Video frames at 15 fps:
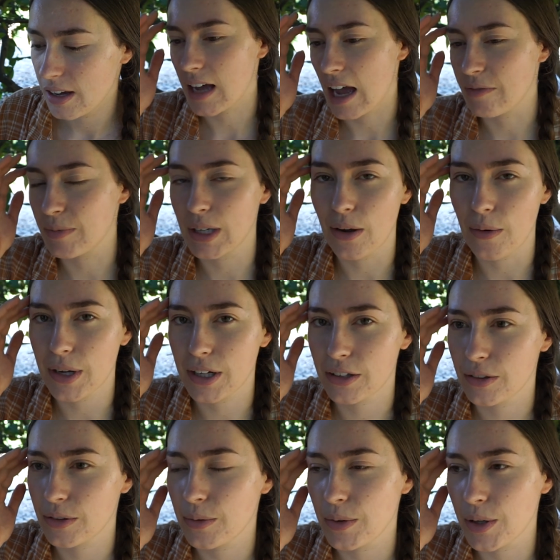I've been going
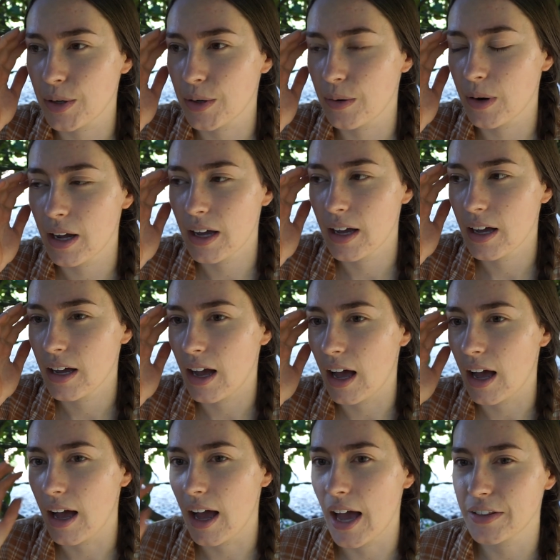through
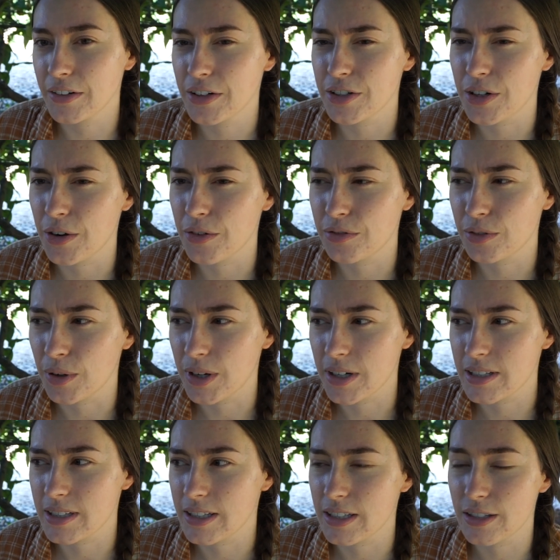Heather Jo
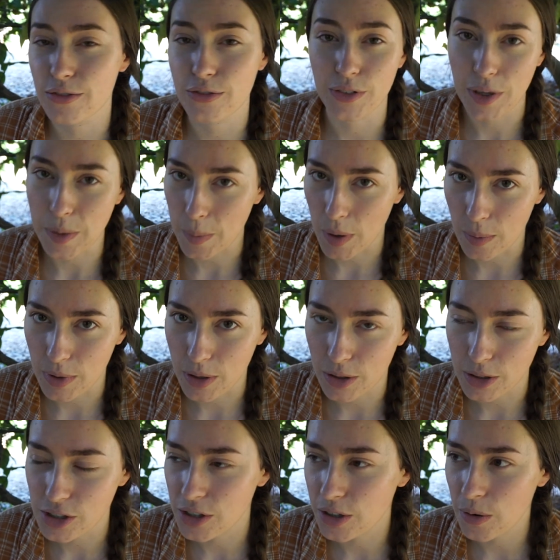Flores' free
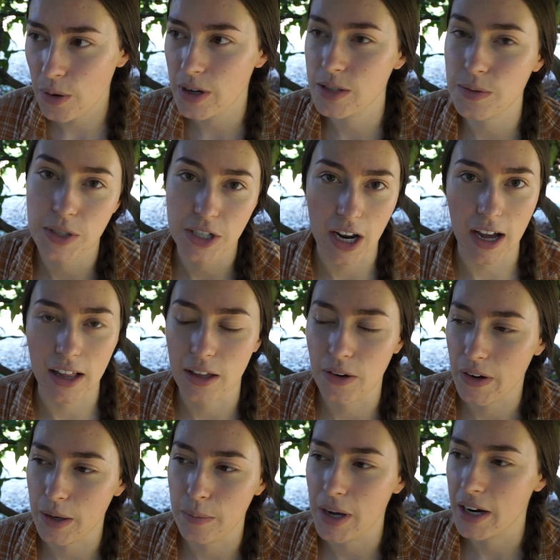permaculture course, which I highly
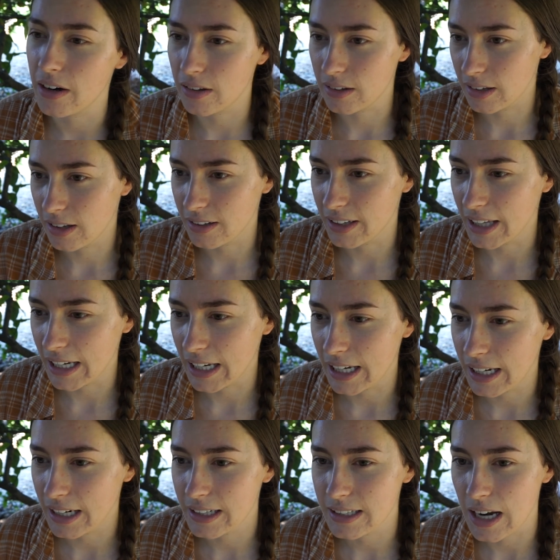recommend. I'll link
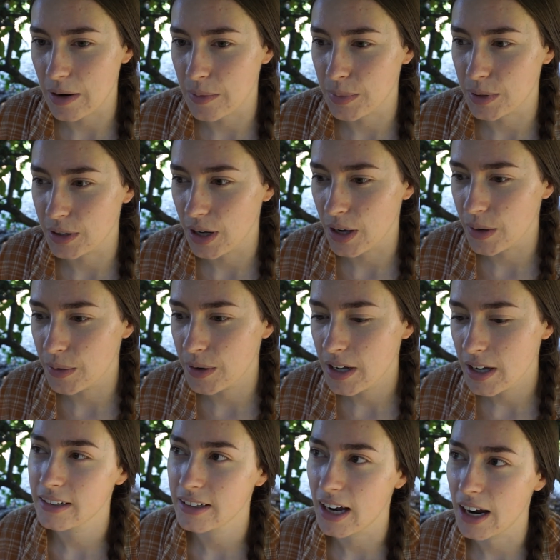it down below.
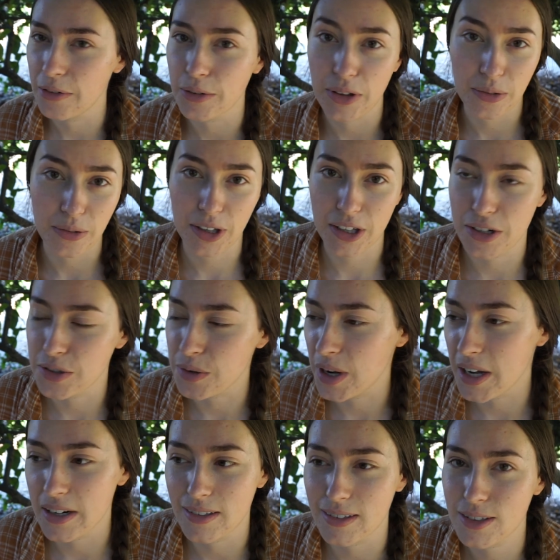I really, really enjoy
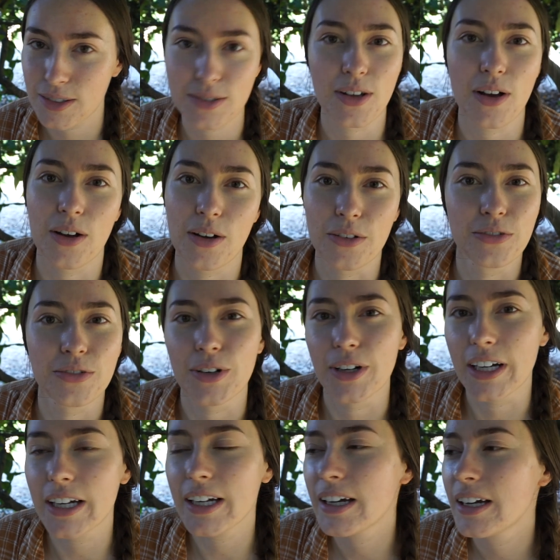it, and it's all
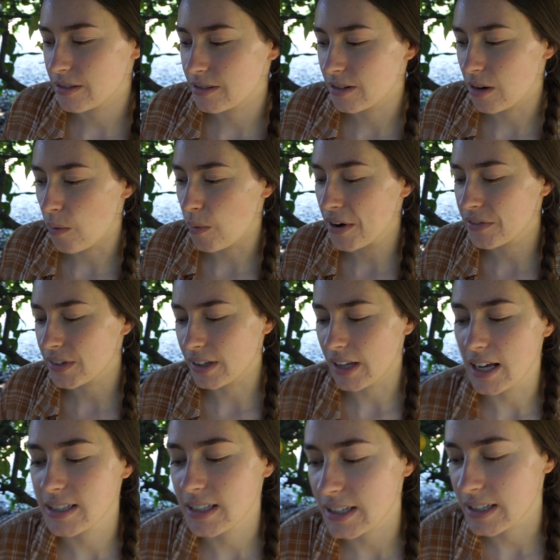free. One of the
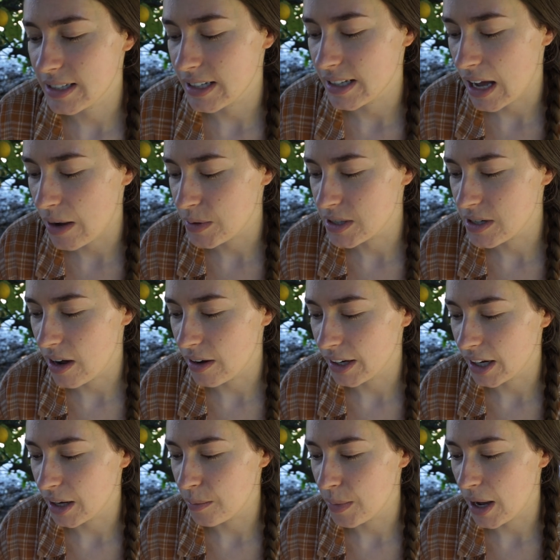lessons in that was
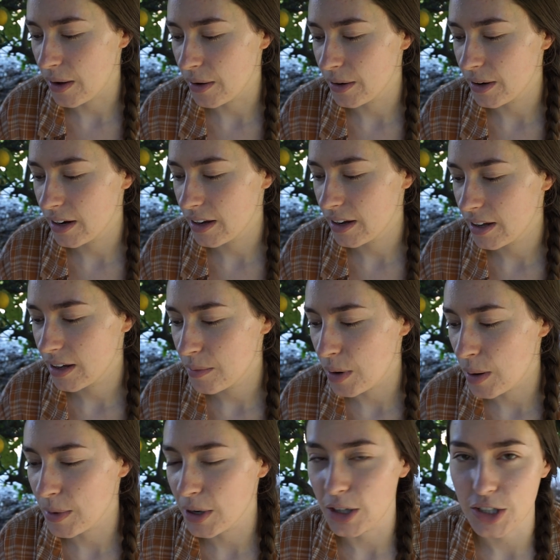talking about
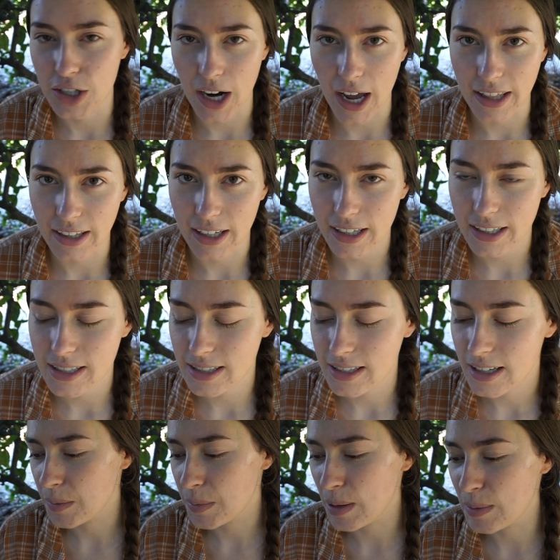permaculture ethics.
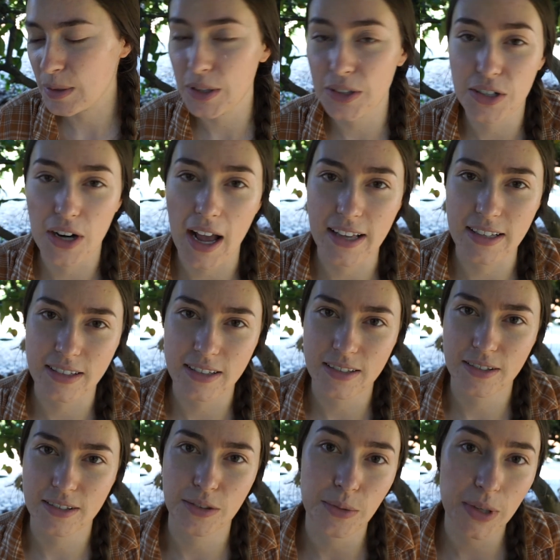Permaculture has
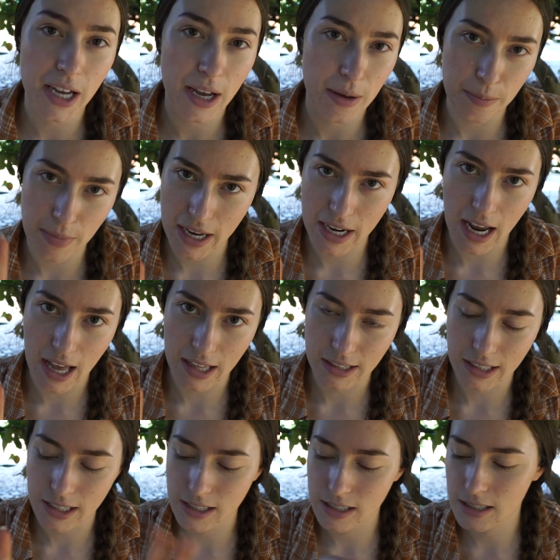3 main
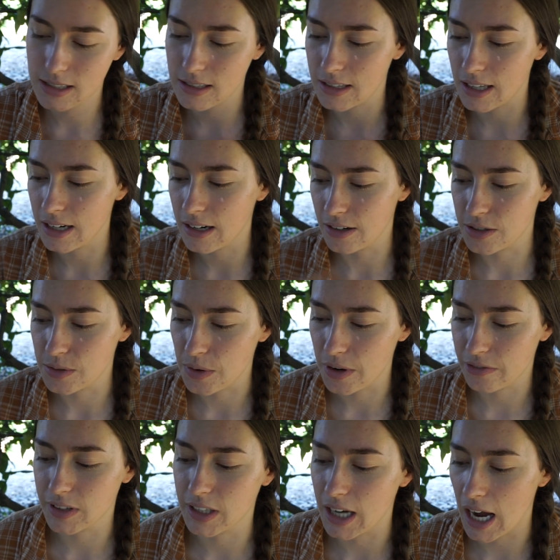ethics that are sort
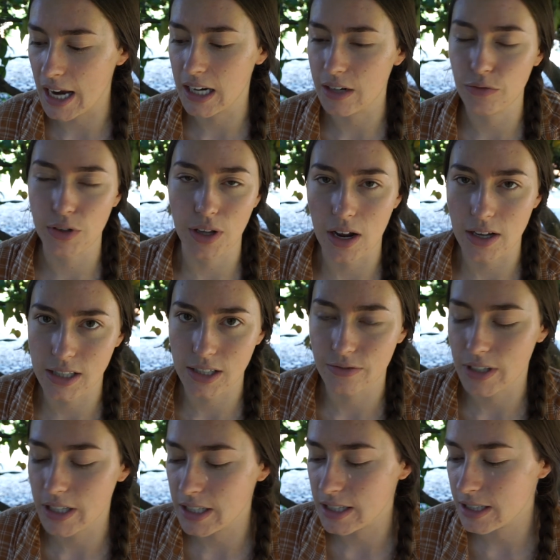of the guiding
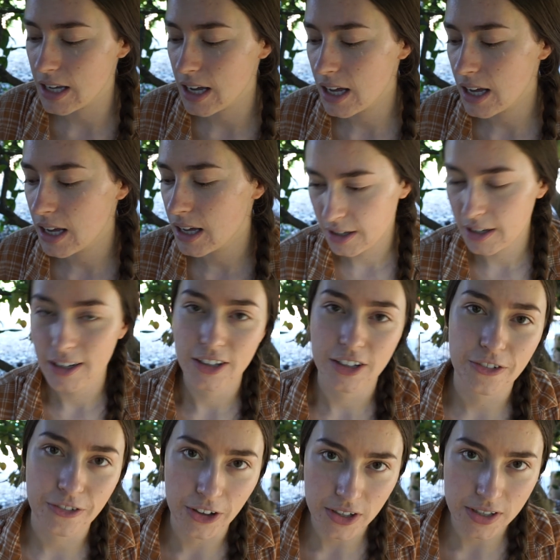philosophies. The
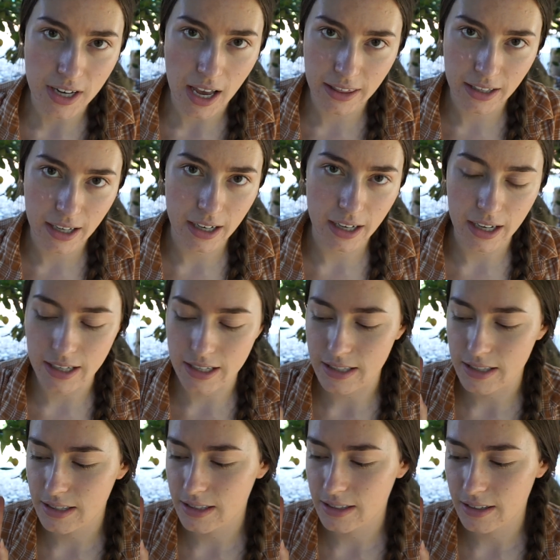first ethic
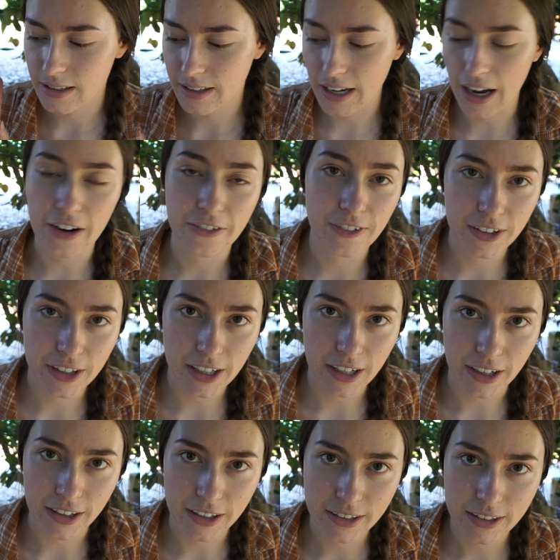is care for the
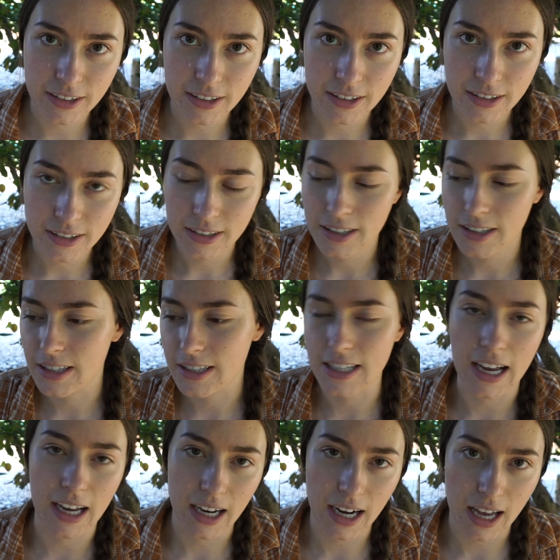earth. The
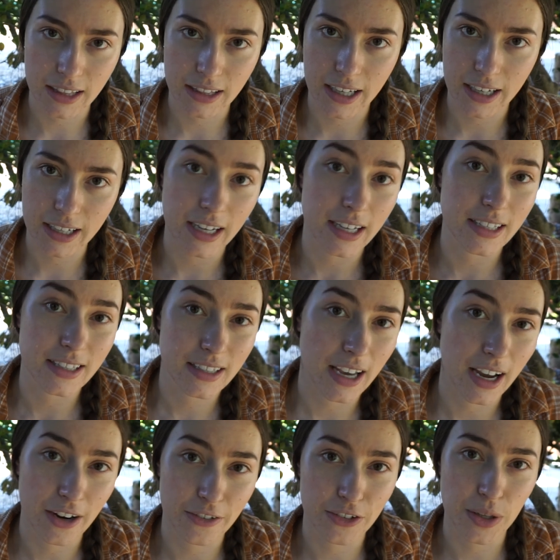second ethic is
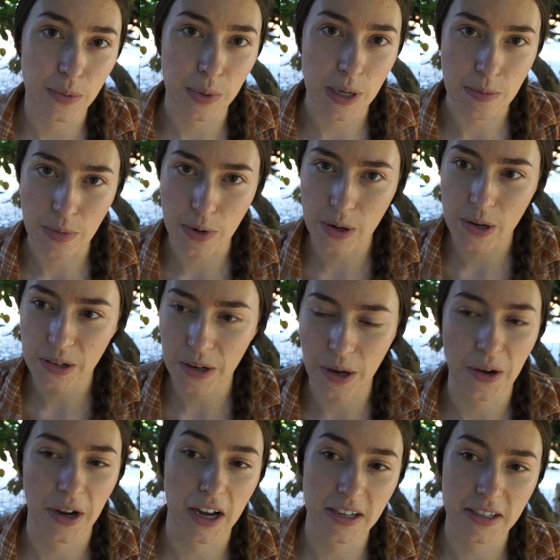care for the people.
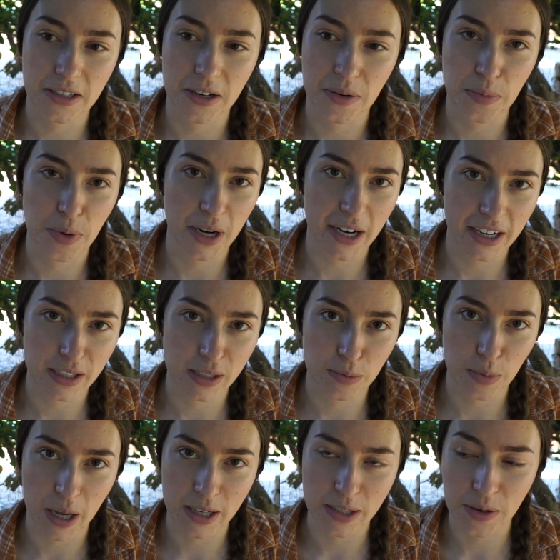Okay, so pretty
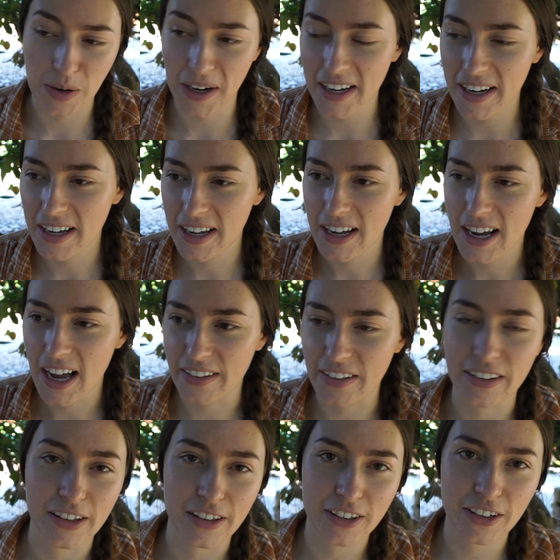explanatory. And then
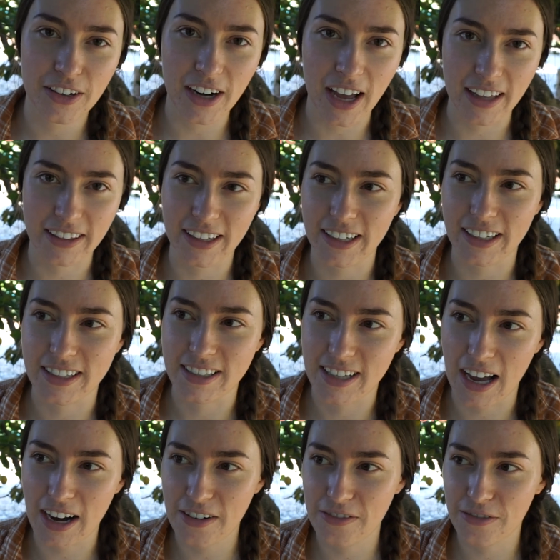the third ethic is
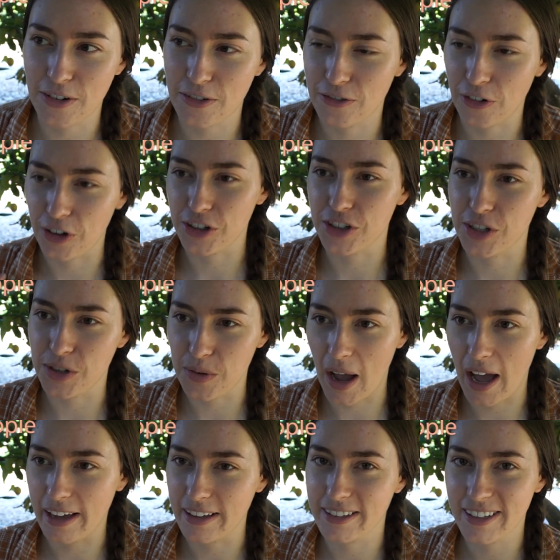kind of referred to
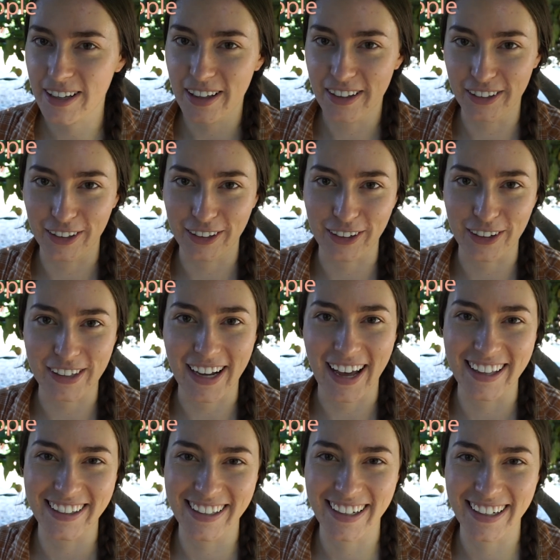as the third
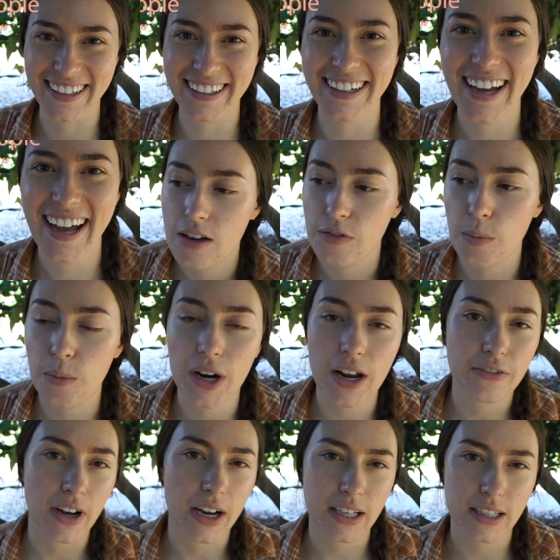ethic. From what I've
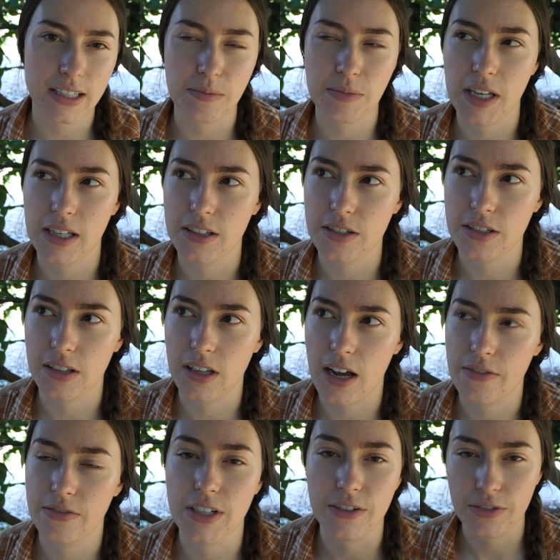read, it seems like there's a lot
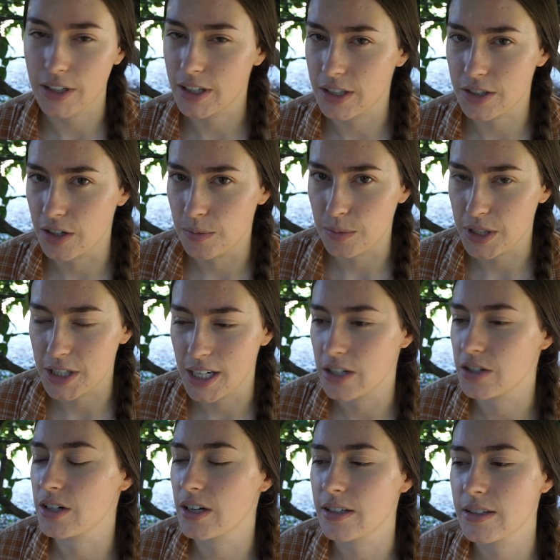of different
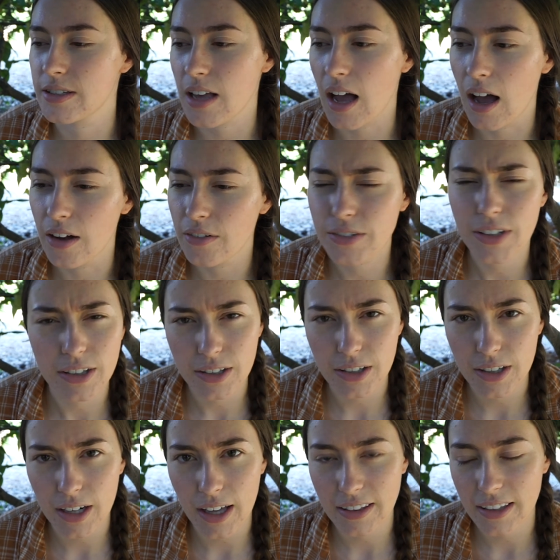interpretations of the
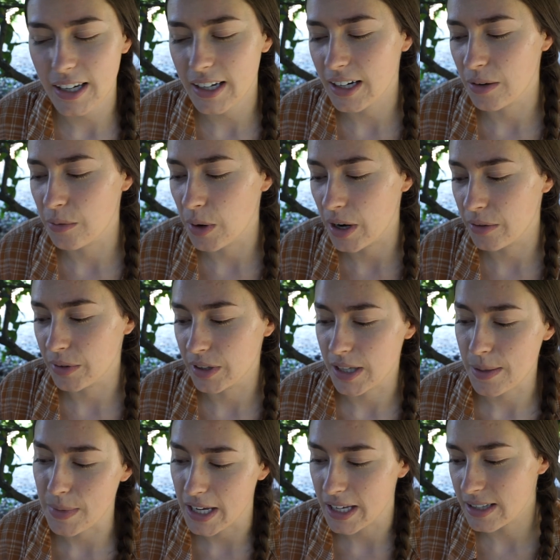third ethic and what it really
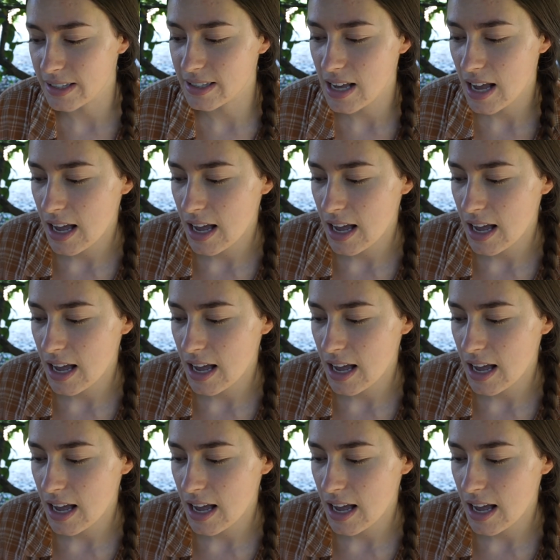means.